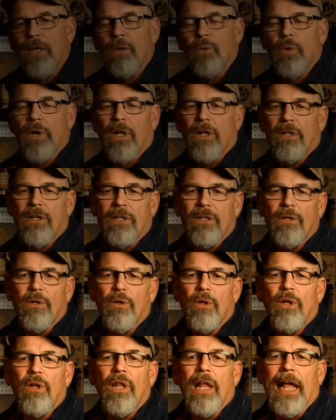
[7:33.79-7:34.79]
Well,
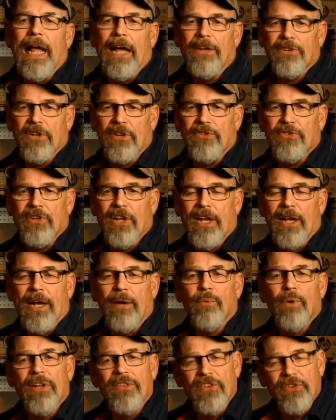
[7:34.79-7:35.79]
as I say, I
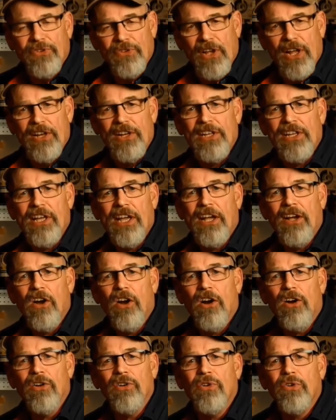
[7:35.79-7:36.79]
read the Sandy King
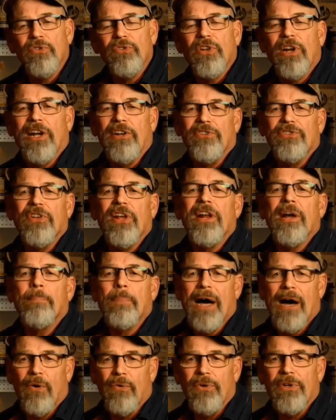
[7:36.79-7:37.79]
articles and I set
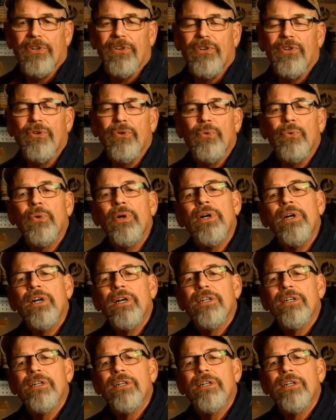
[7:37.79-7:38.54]
about to